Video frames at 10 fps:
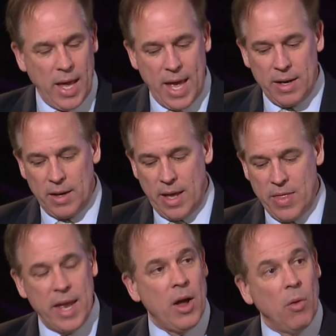And,
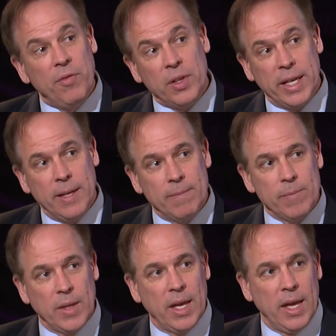and then hopefully,
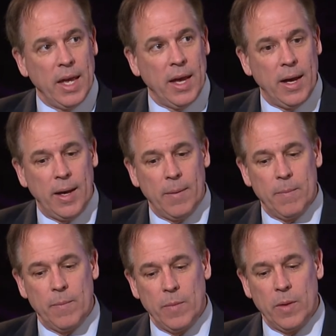um,
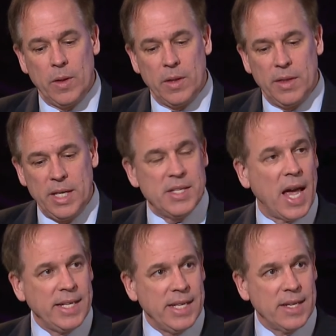these
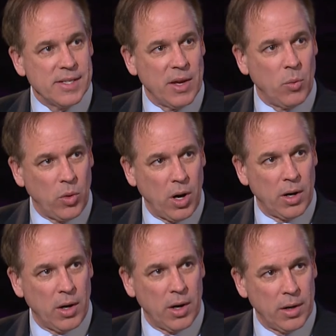ideas that
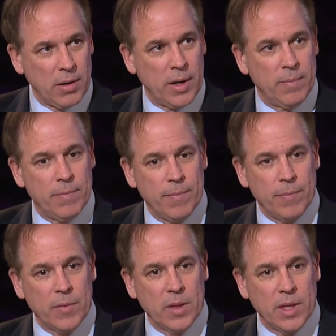are, are uh,
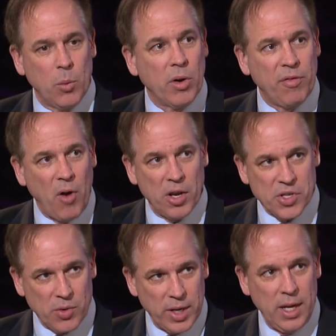kind of that we're
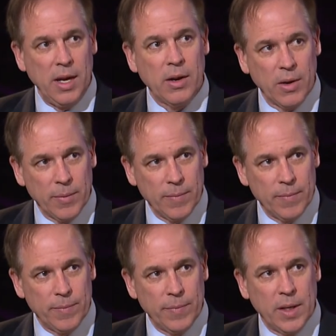fostering that we're here, right,
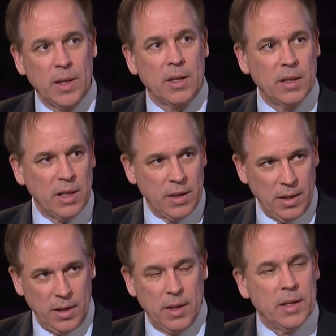right,
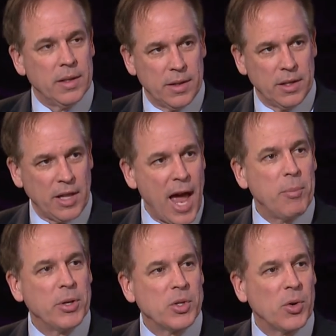percolating in the labs, the
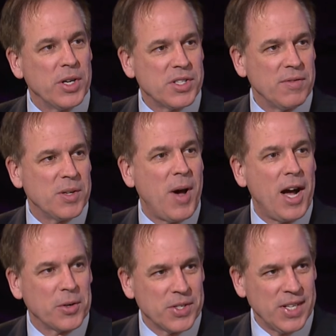laboratories the of
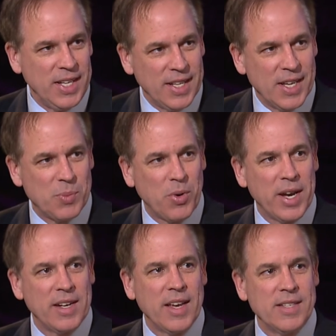democracy, right. as
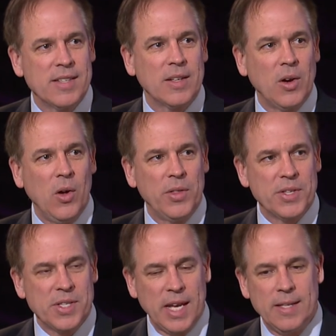Brandeis called the
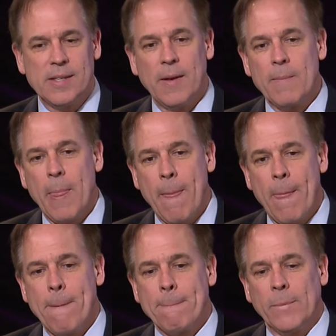states, mm -hmm.
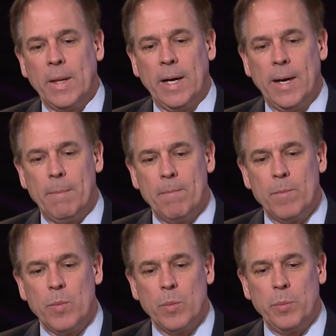um,
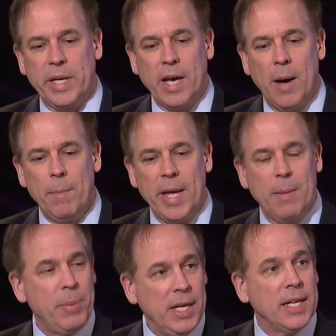become a
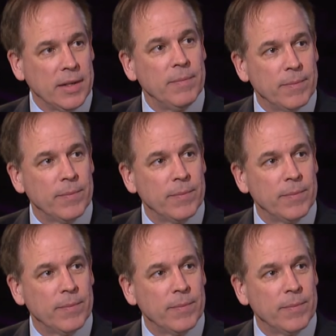beacon